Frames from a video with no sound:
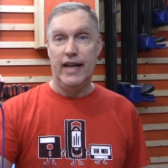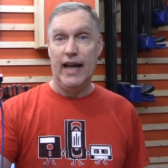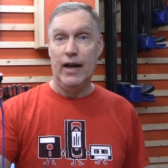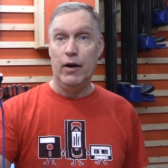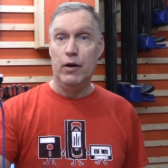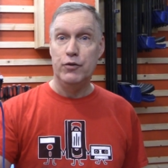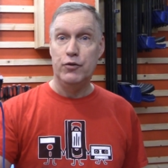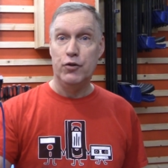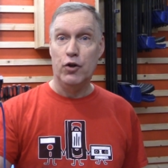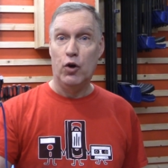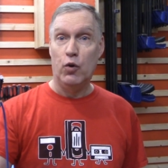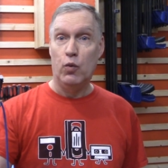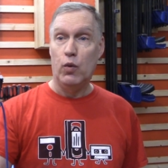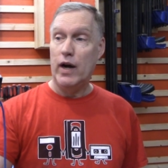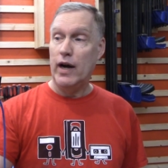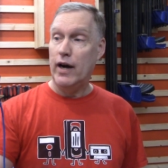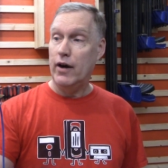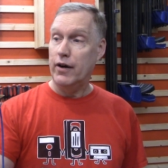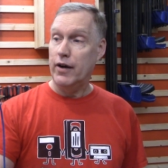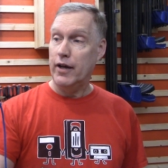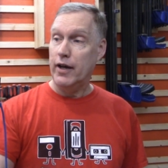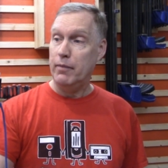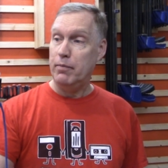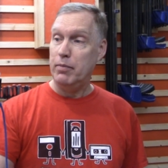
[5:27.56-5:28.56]
now it's all
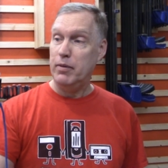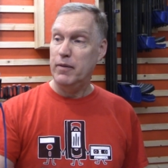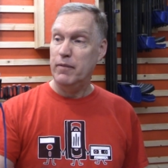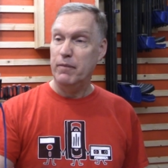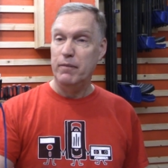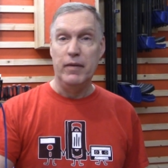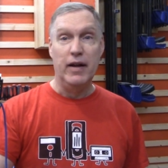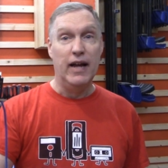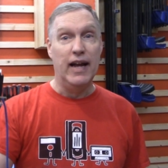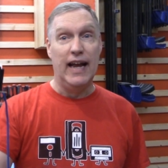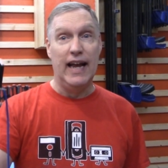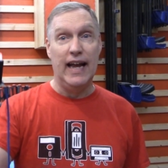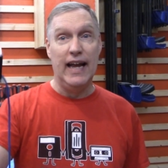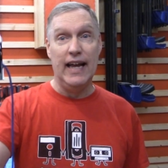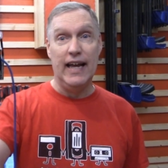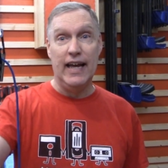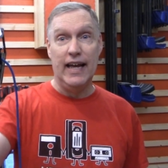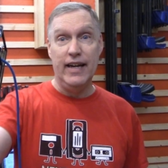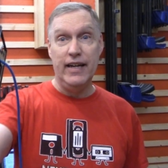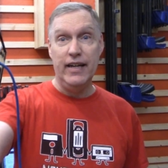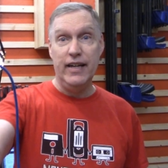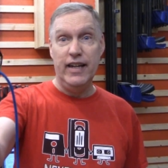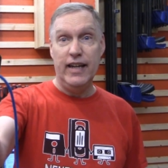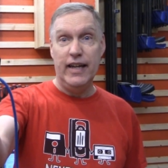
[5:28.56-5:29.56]
wired up
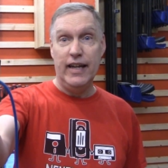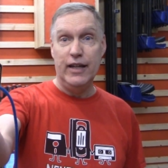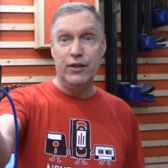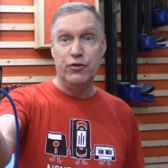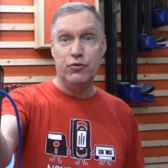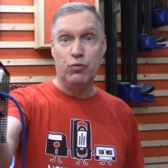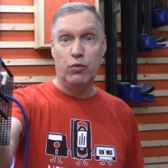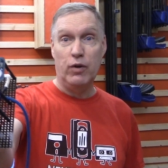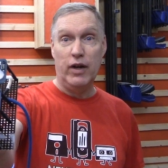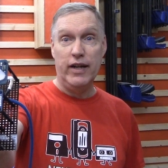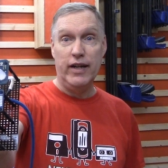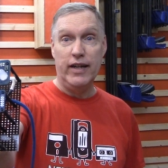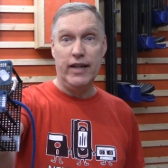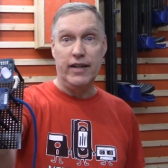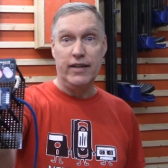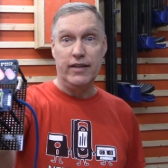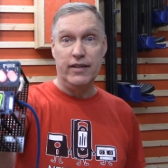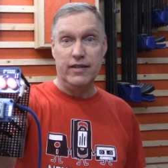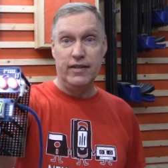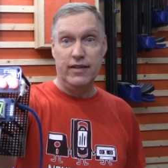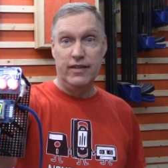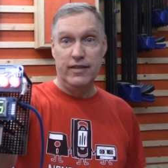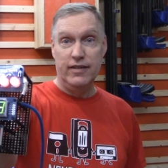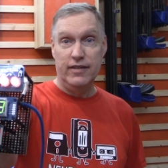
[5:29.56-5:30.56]
and it's running.
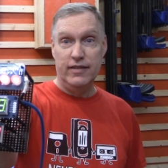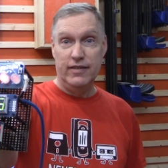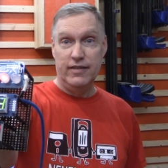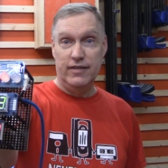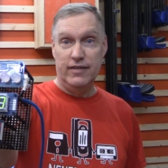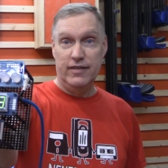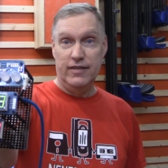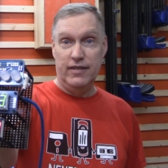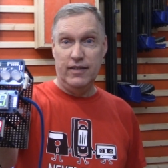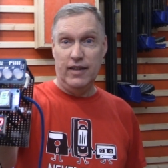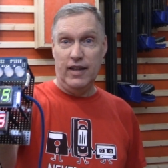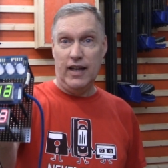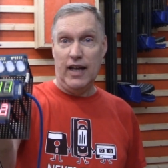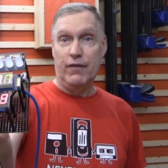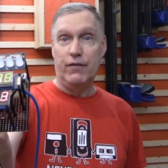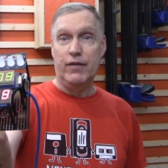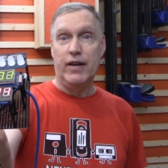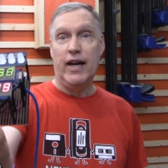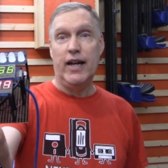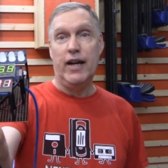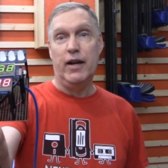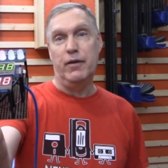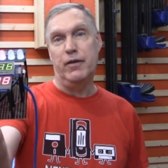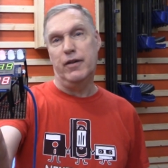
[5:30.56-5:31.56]
I've
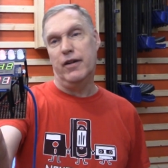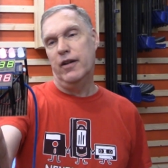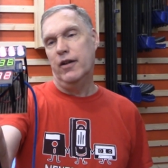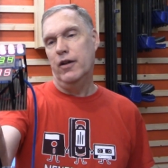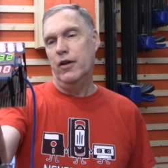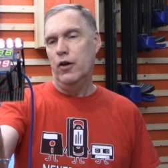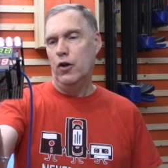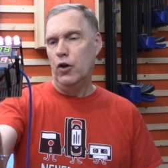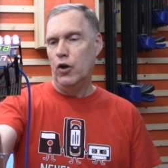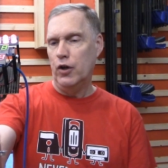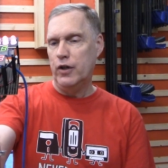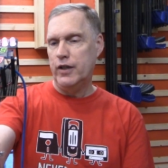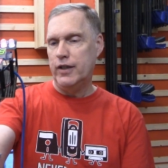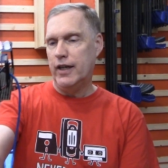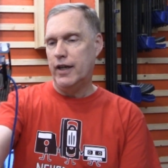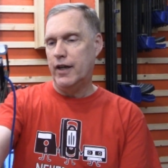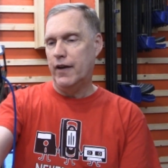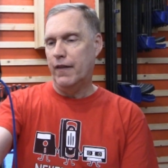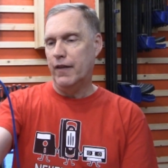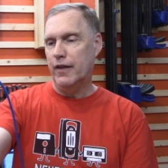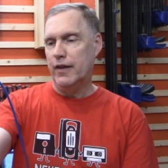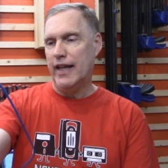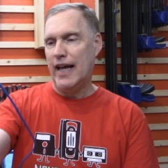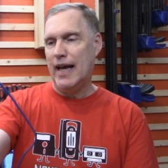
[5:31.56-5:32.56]
got it hooked
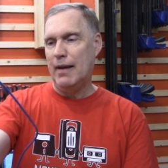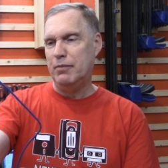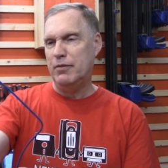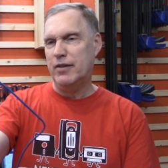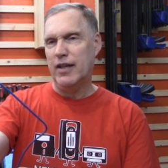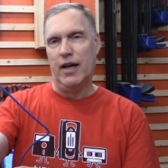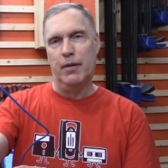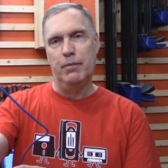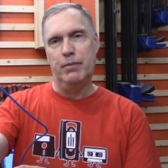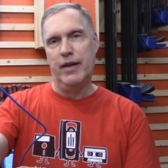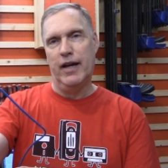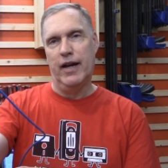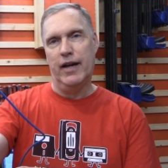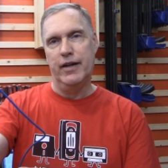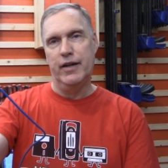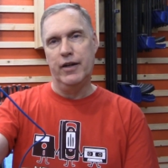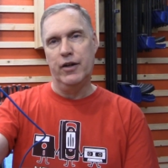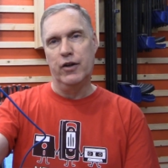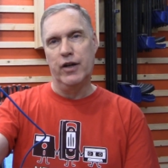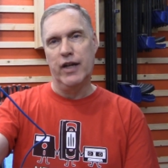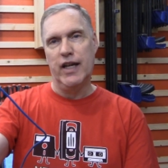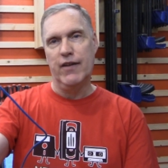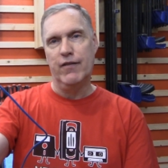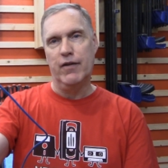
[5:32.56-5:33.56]
into the laptop down
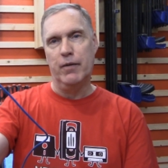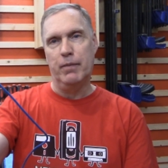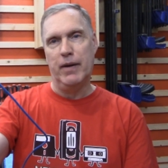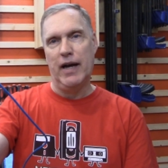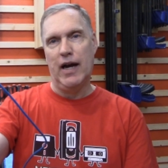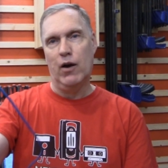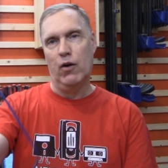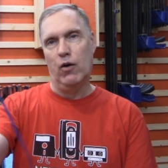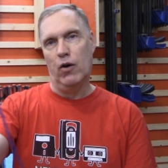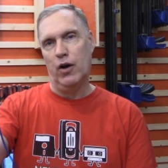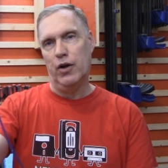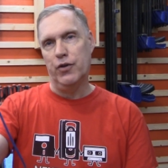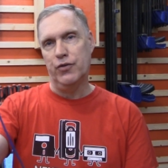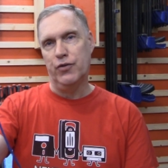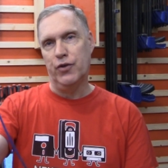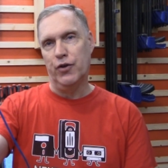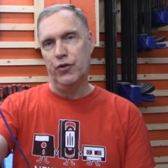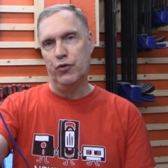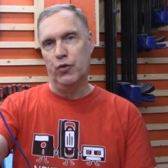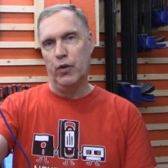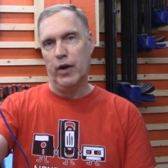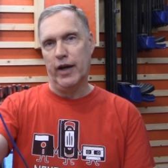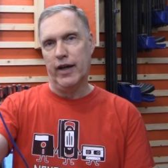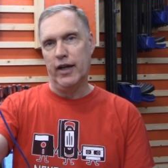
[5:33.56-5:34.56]
here to give it power also
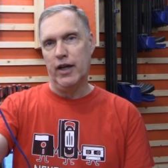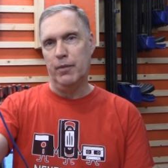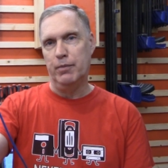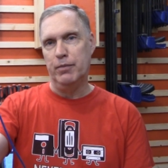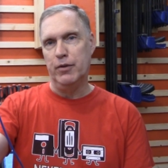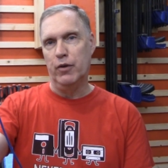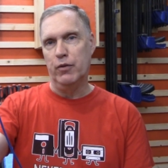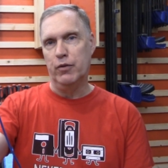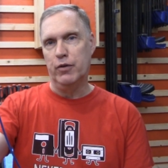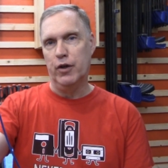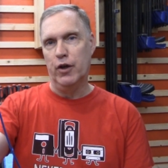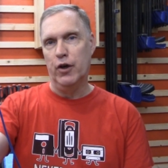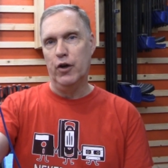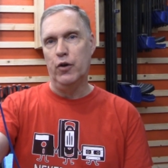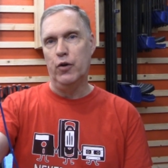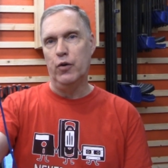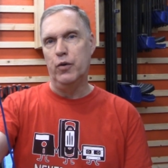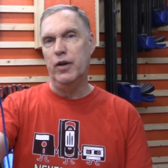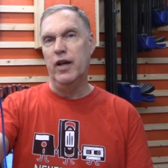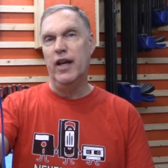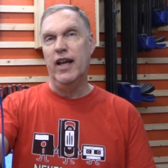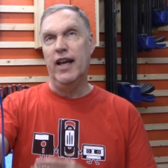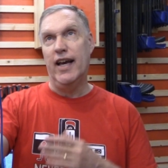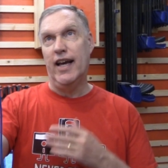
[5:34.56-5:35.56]
so I can upload
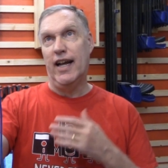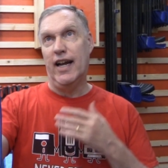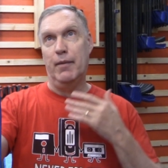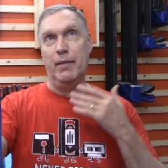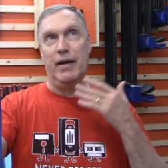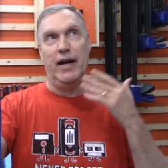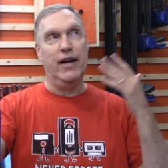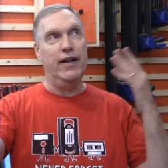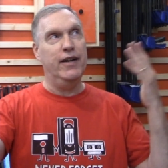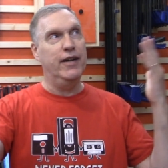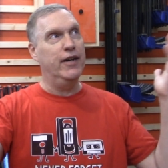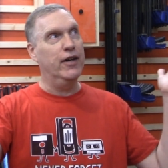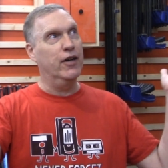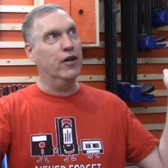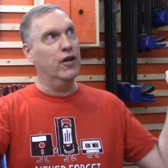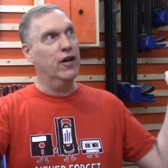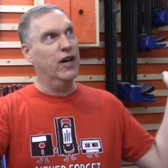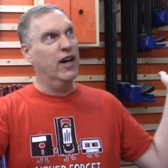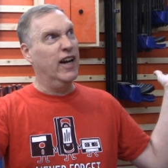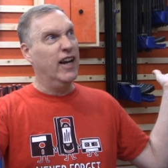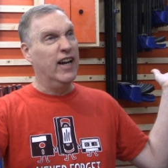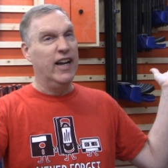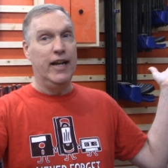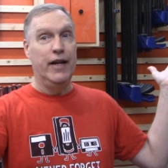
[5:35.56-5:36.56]
code. And I'm out
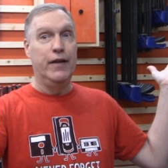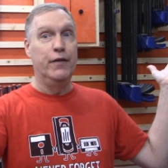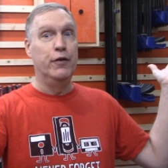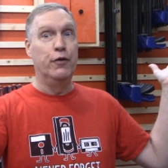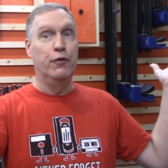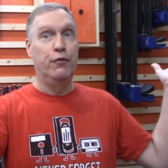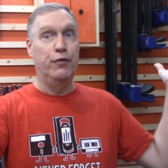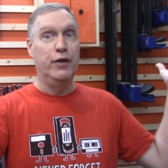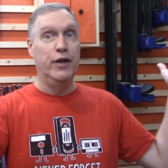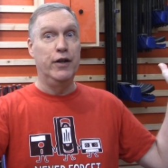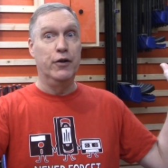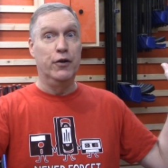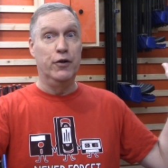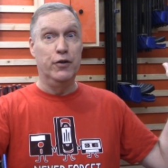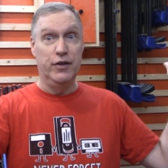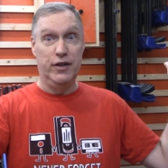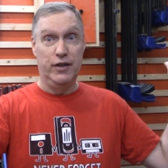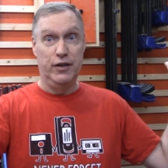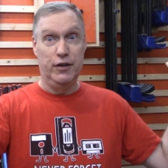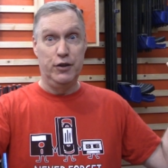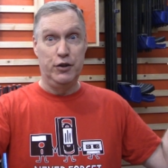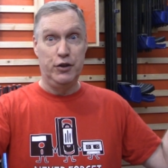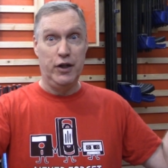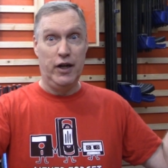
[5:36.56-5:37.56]
here in the field,
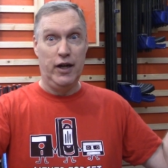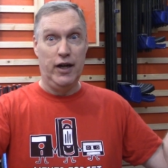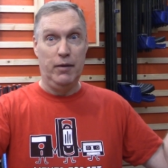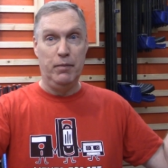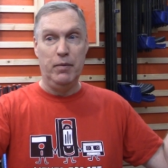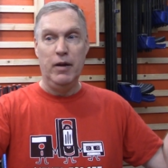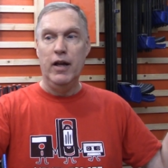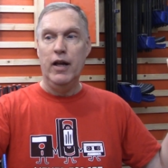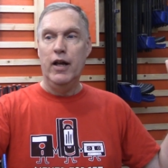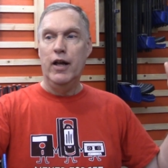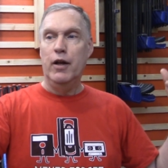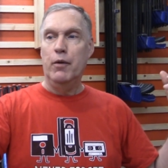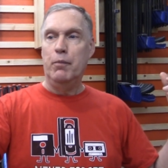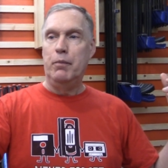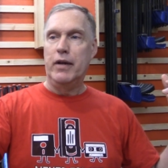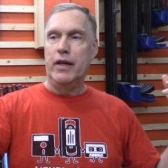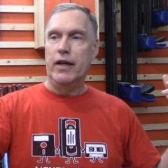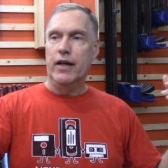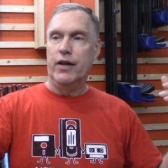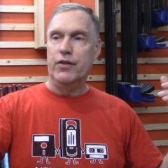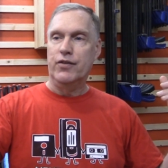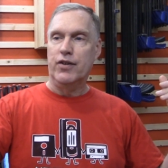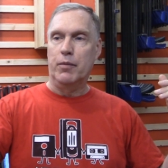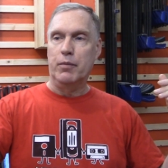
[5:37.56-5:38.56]
in the shop,
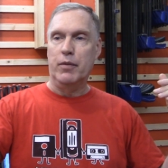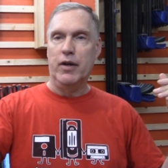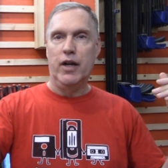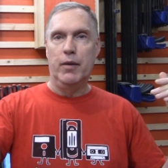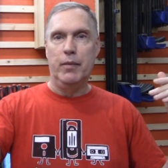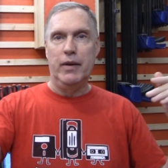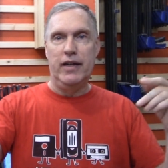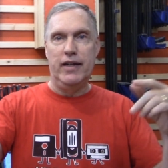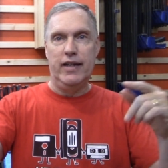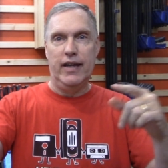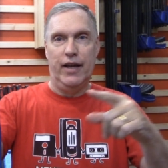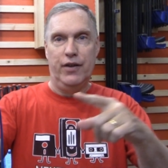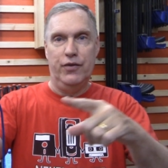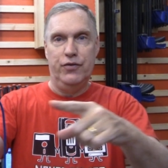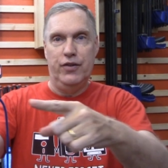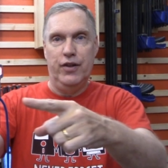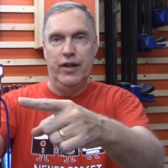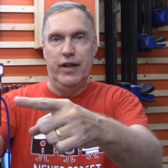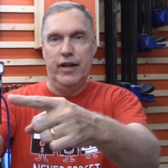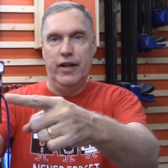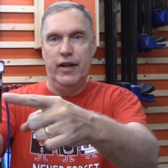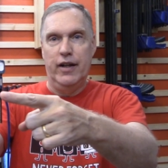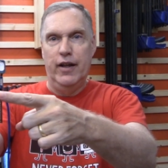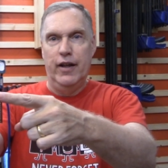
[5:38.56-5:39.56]
because I'm going to be
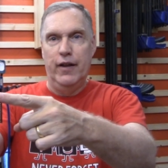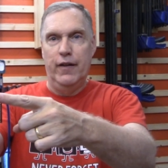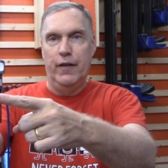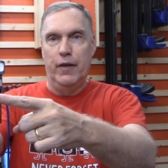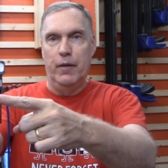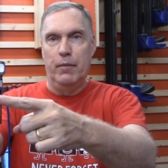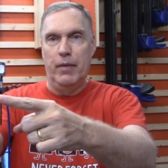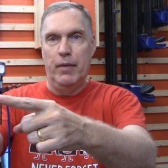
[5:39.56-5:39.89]
testing the